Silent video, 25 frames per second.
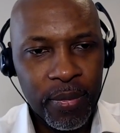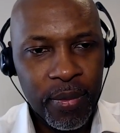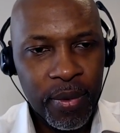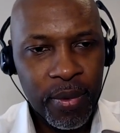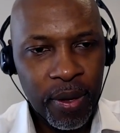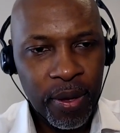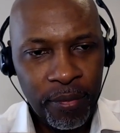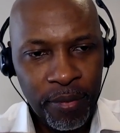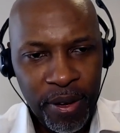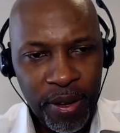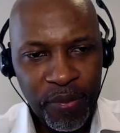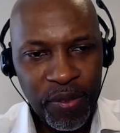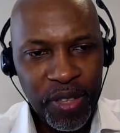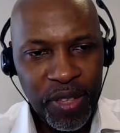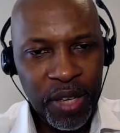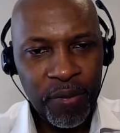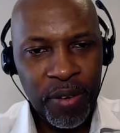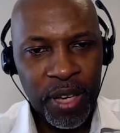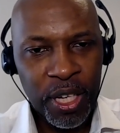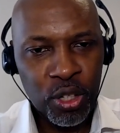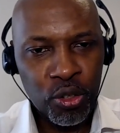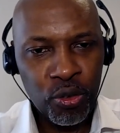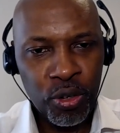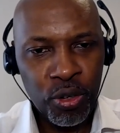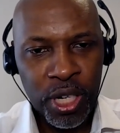50
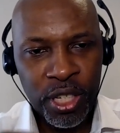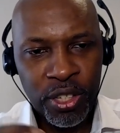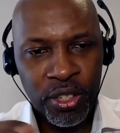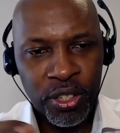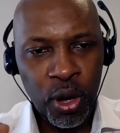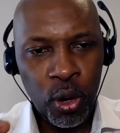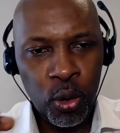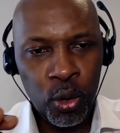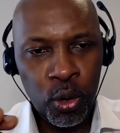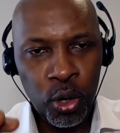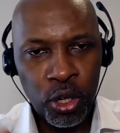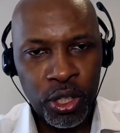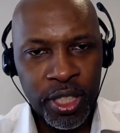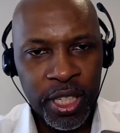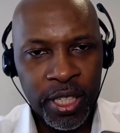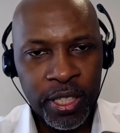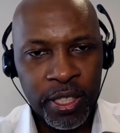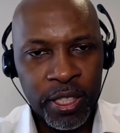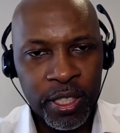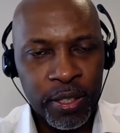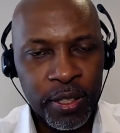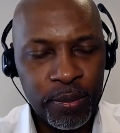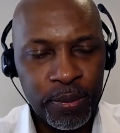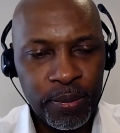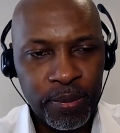victories, no
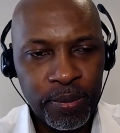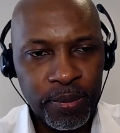losses.